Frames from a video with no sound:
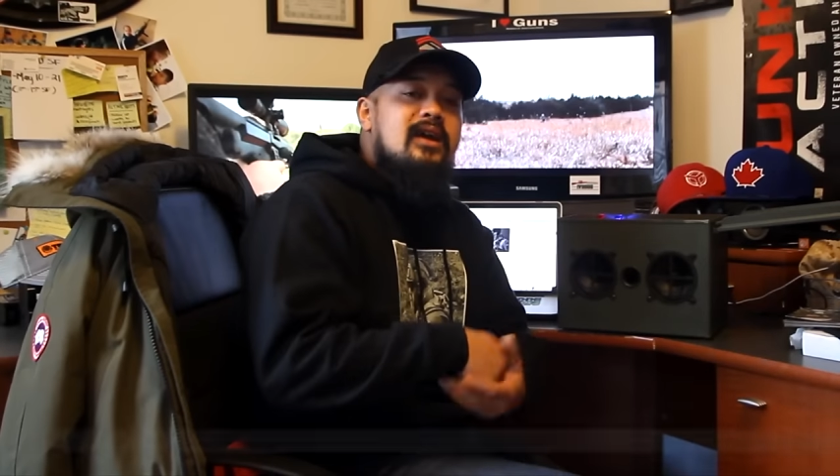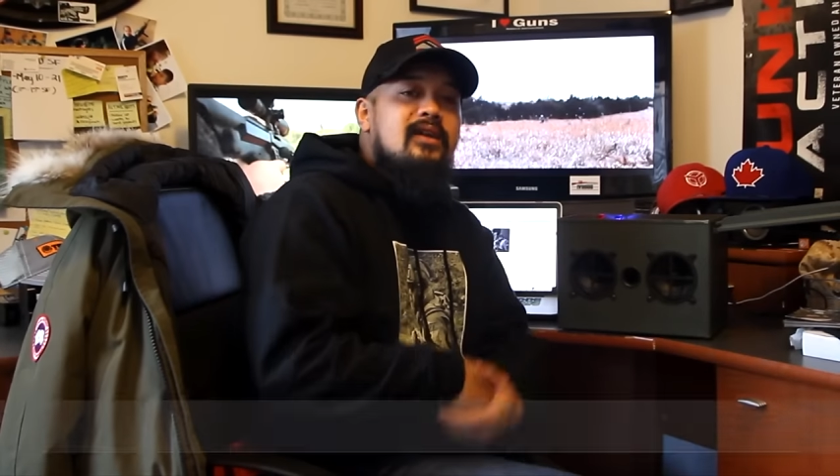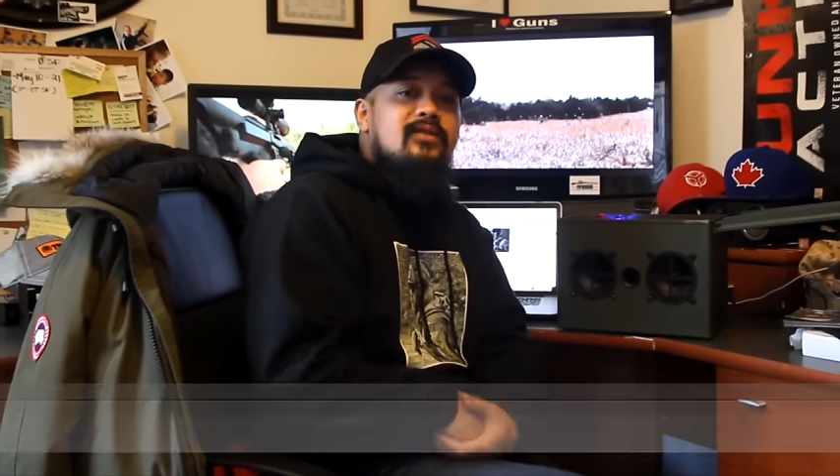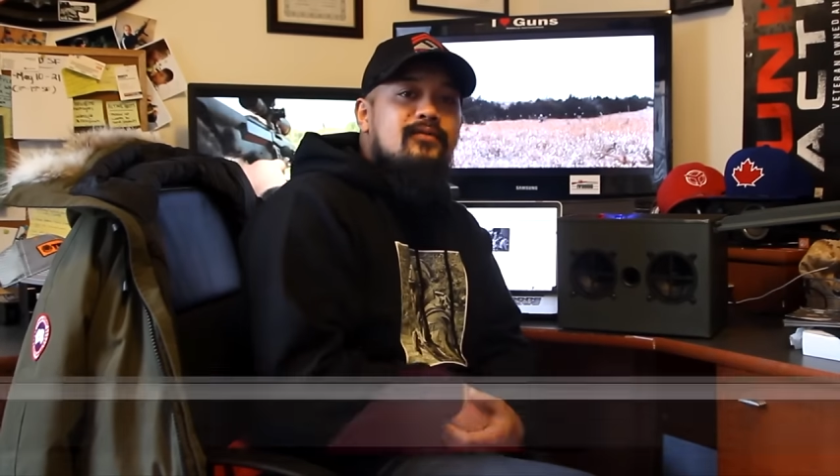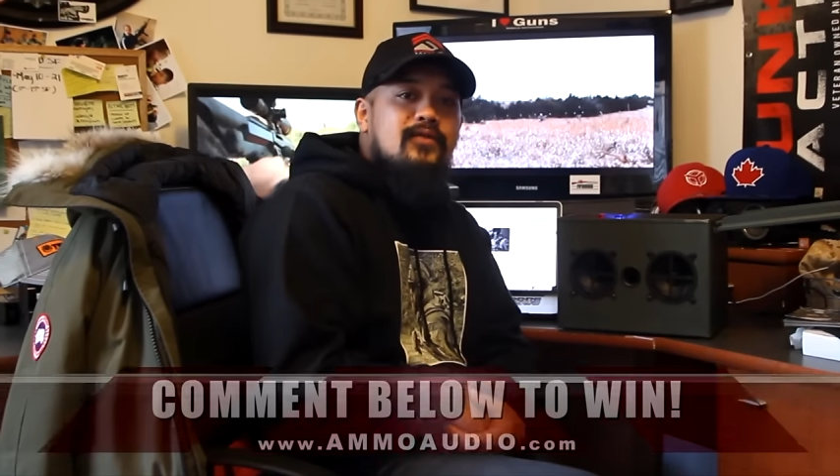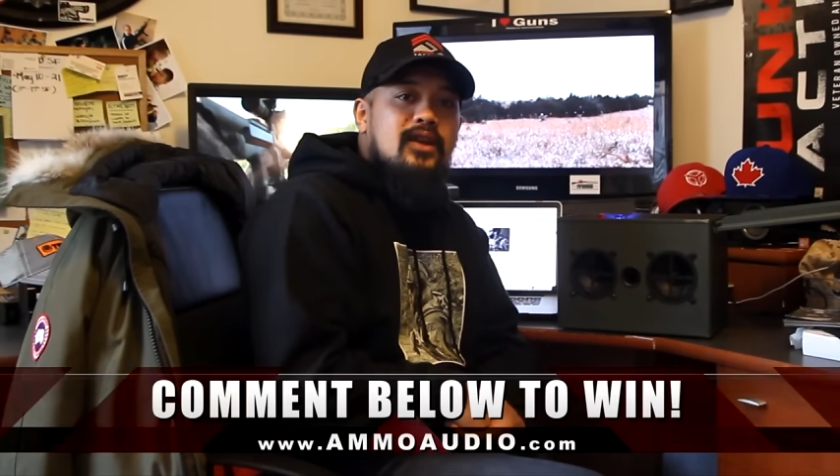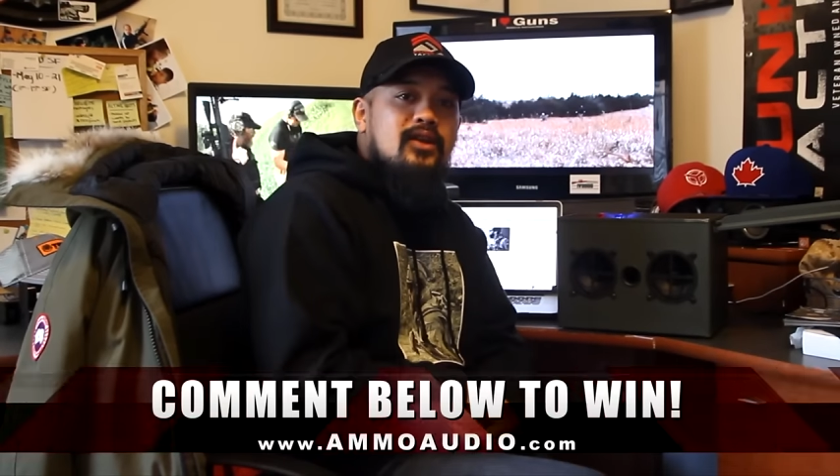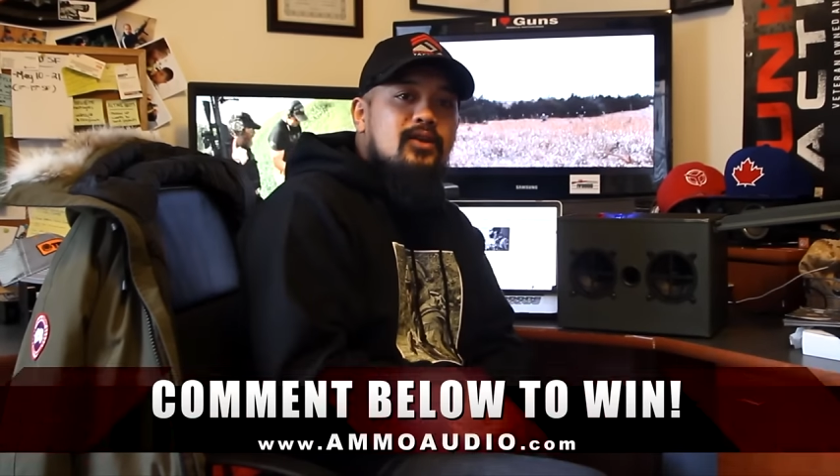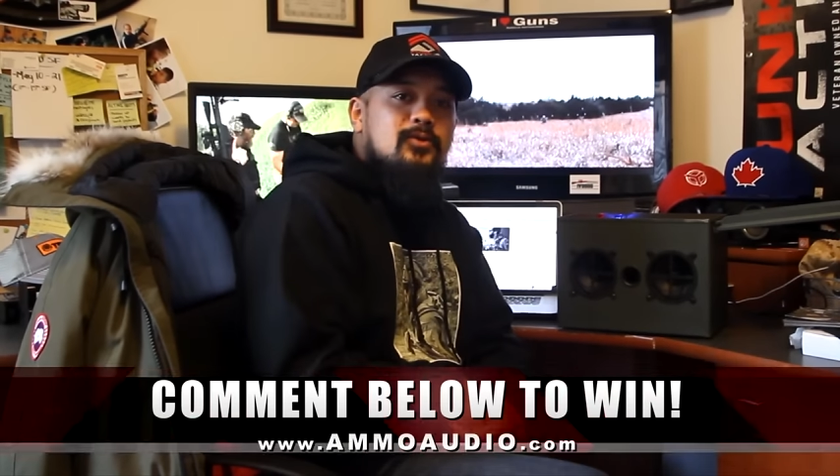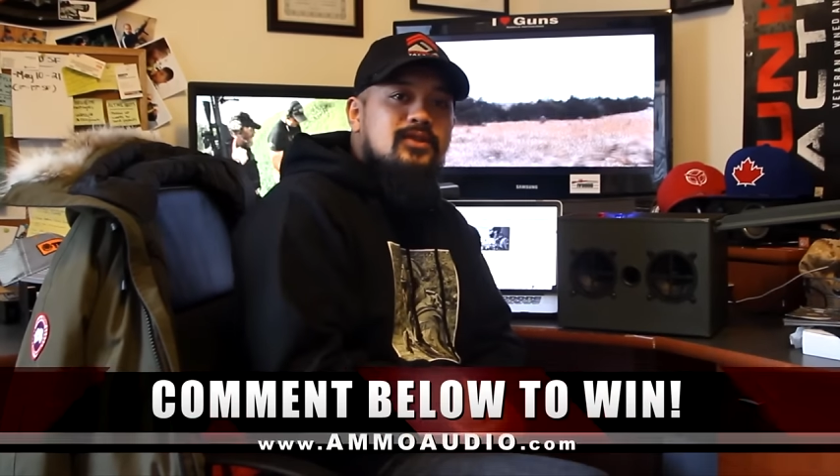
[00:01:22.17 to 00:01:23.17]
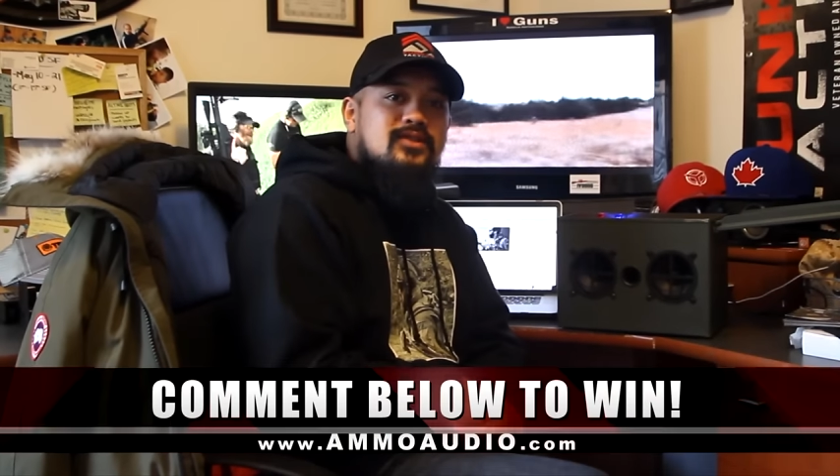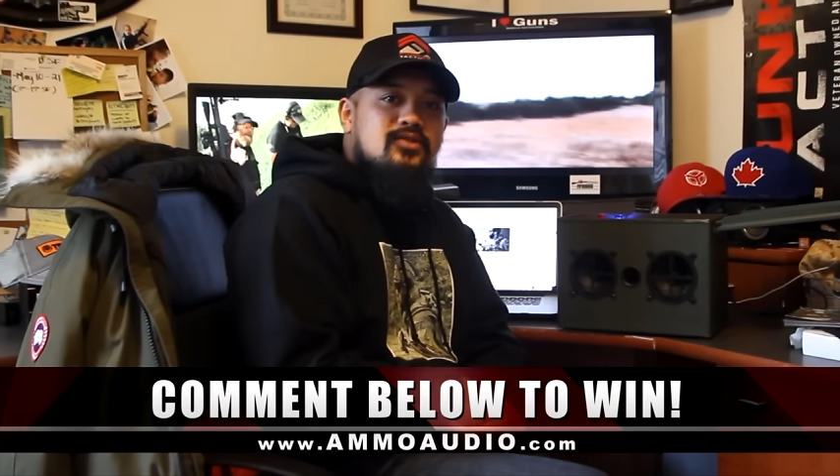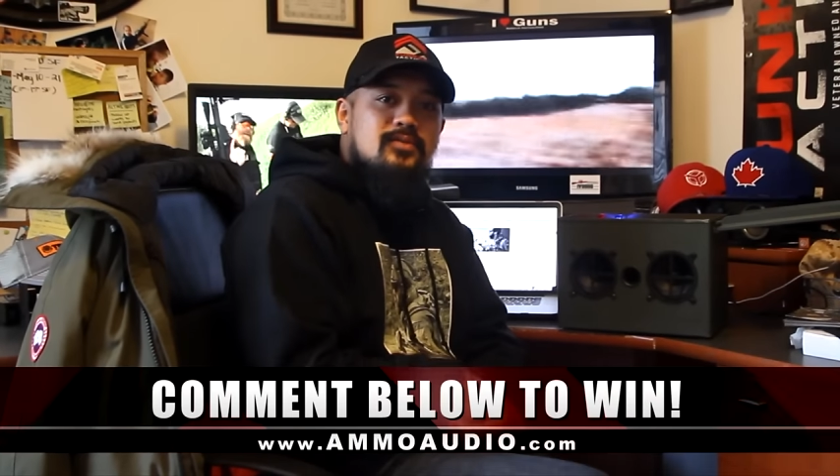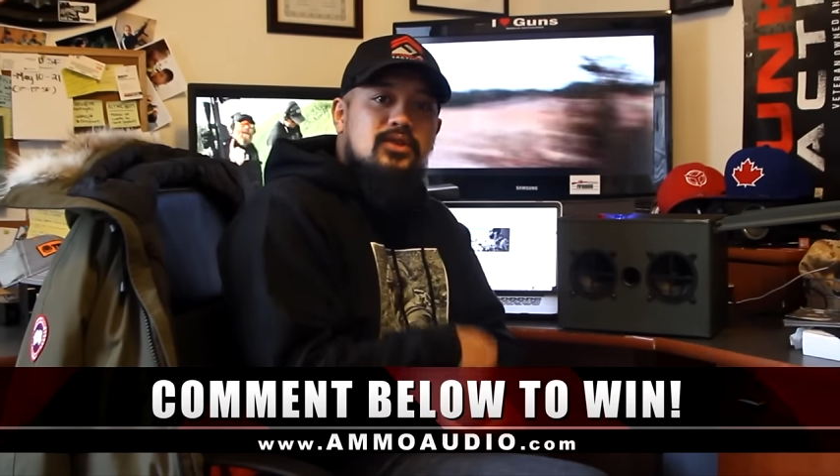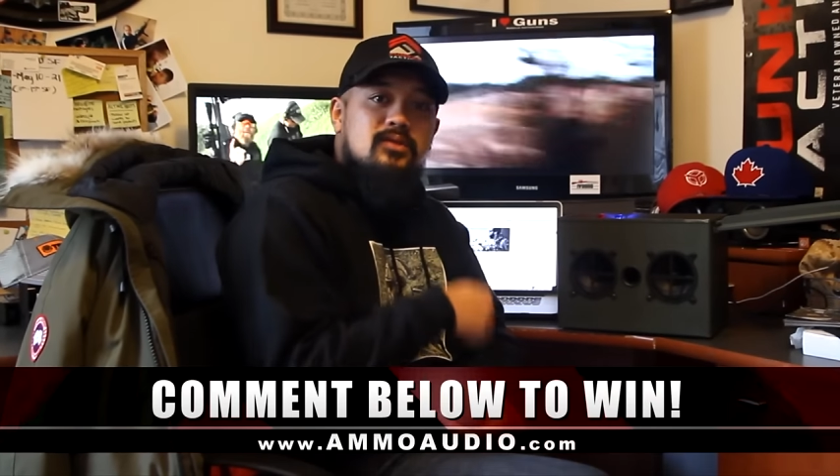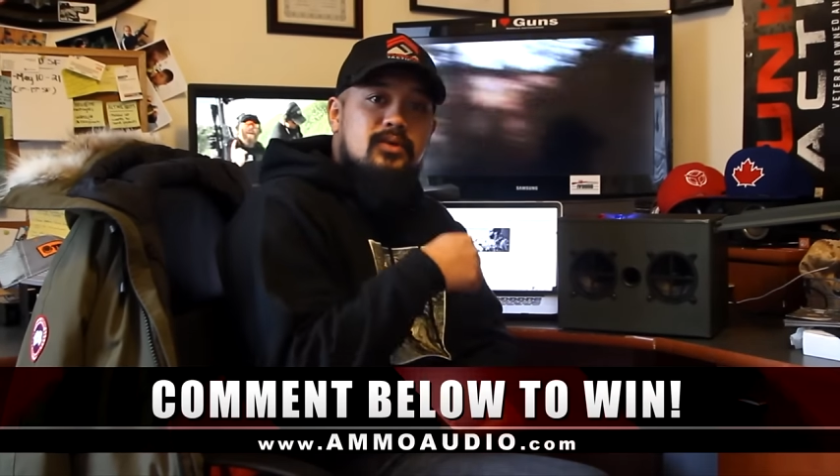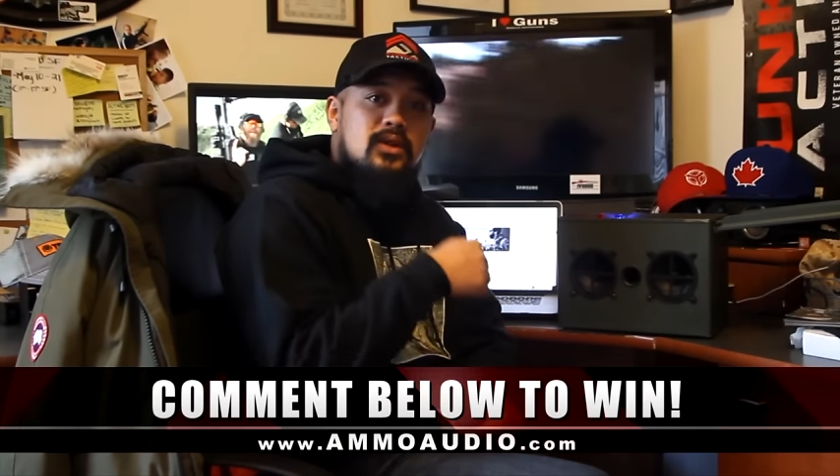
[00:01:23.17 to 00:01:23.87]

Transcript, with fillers: in the video description